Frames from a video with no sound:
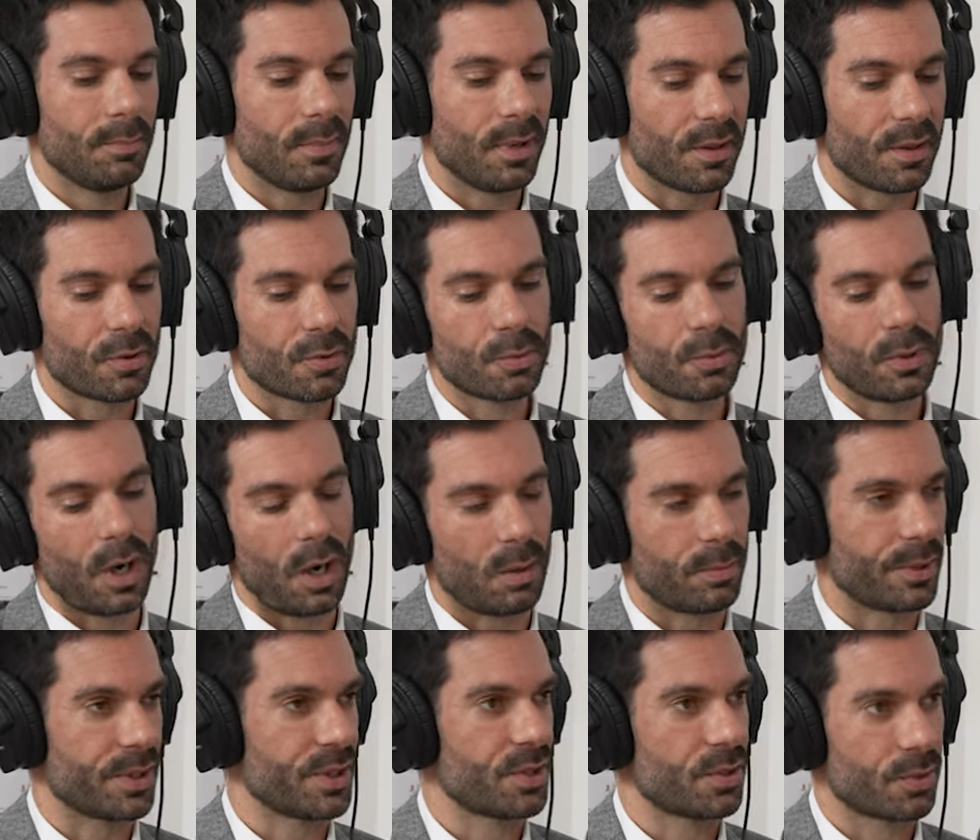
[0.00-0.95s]
but through
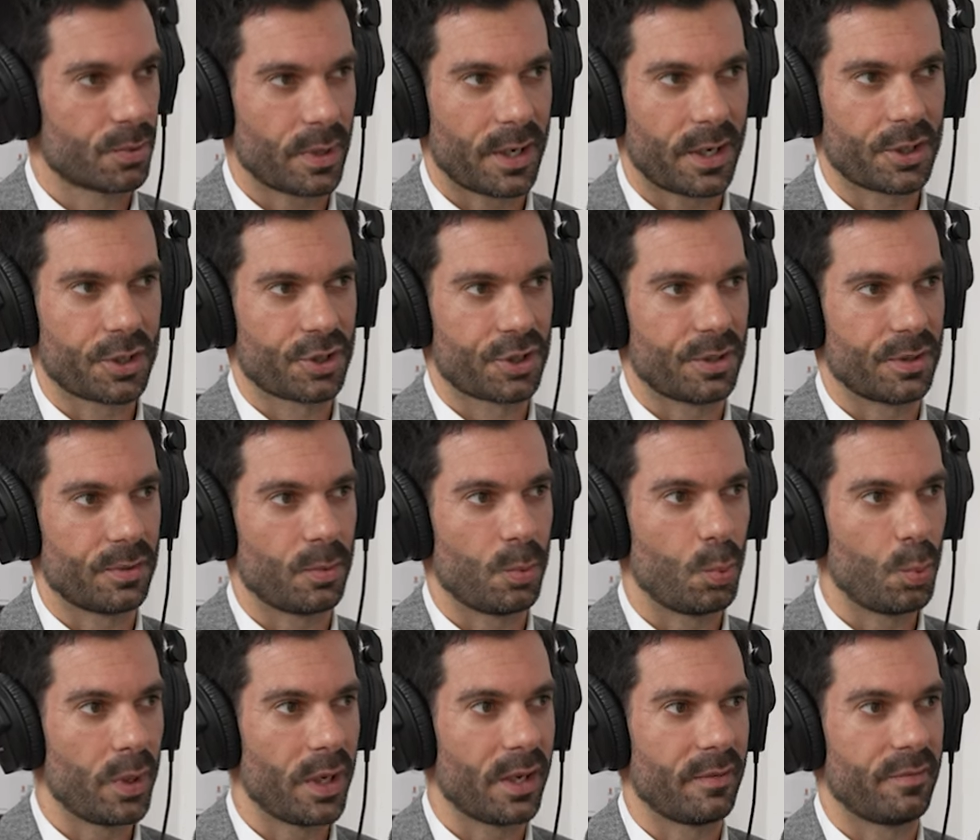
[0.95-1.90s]
our structure,
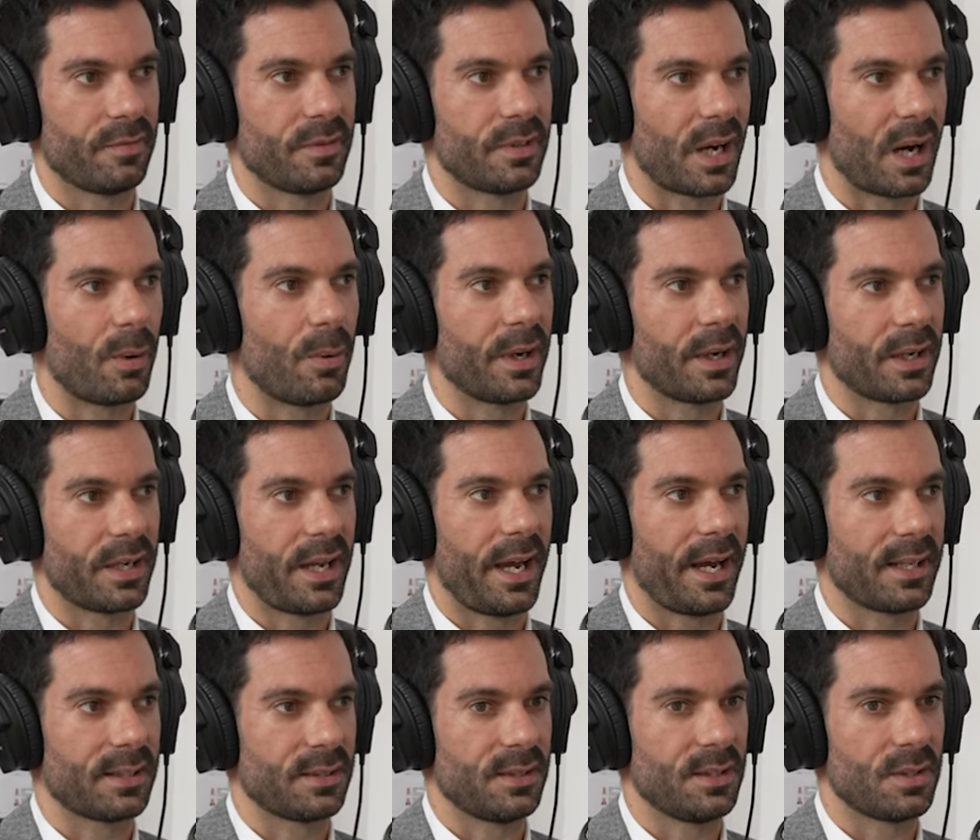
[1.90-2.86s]
we have direct
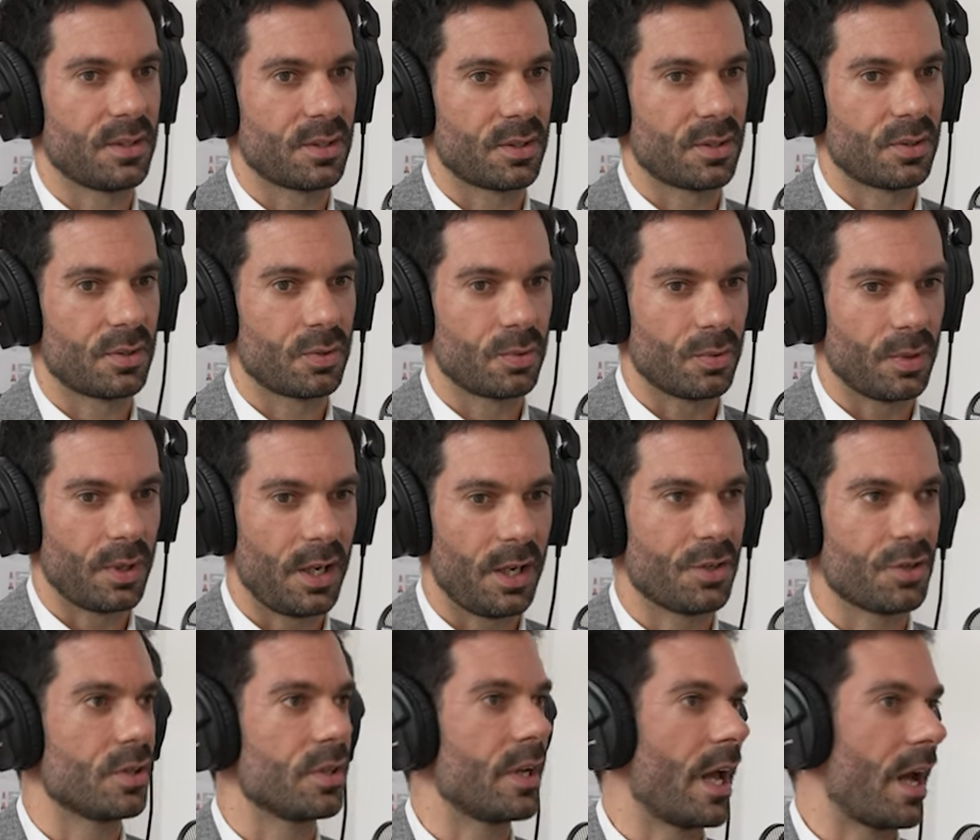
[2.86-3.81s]
access to
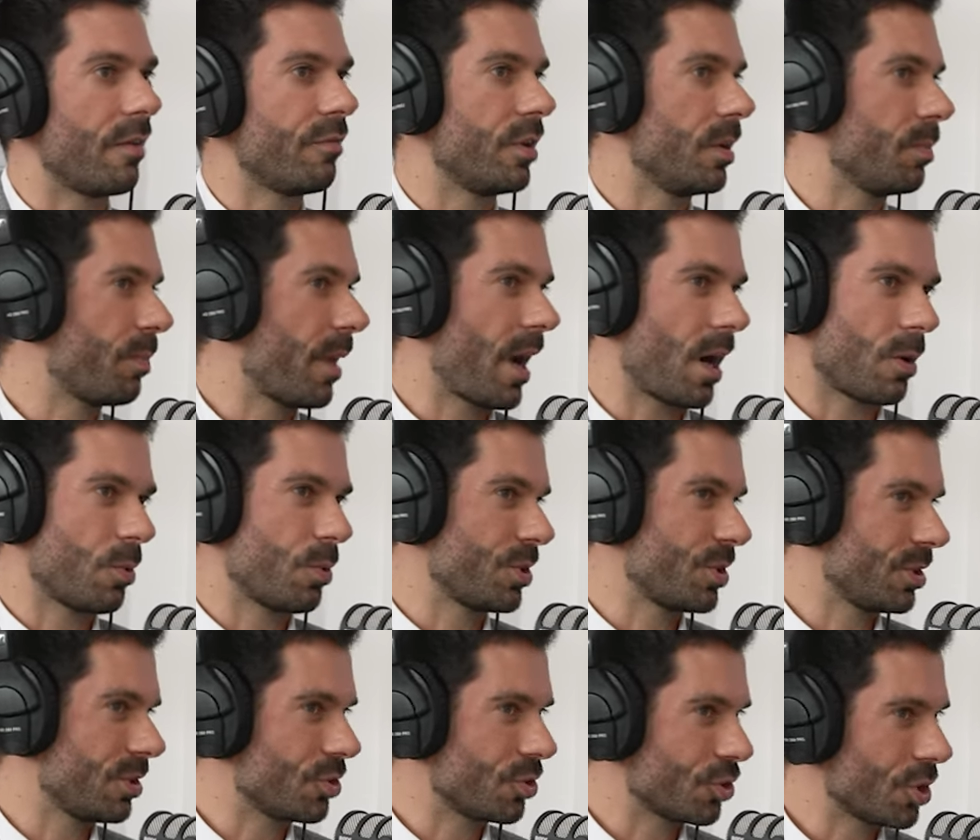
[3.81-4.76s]
each and every parish in